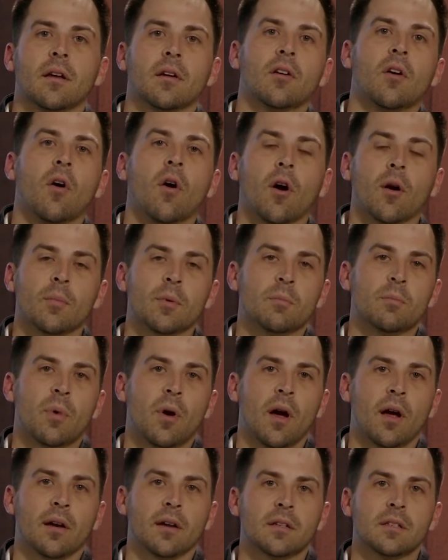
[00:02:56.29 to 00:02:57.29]
a carbon
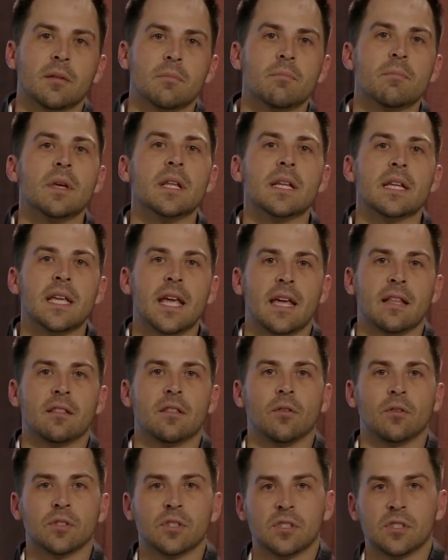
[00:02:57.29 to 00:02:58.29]
product, to mitigate
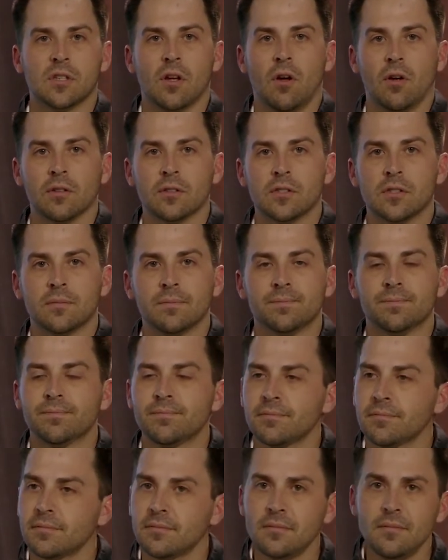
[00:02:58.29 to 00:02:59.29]
those salts.
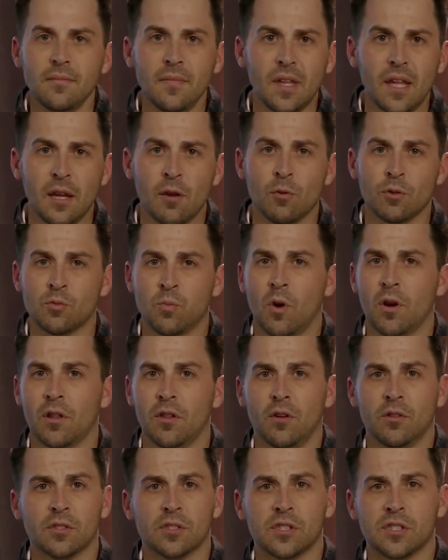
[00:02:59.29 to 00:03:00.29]
It was one of
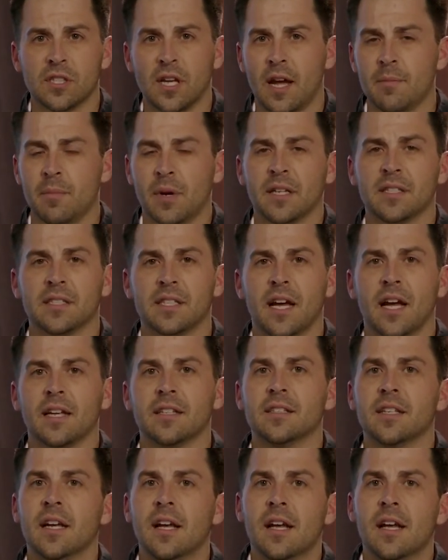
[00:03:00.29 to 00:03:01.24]
those side-by-sides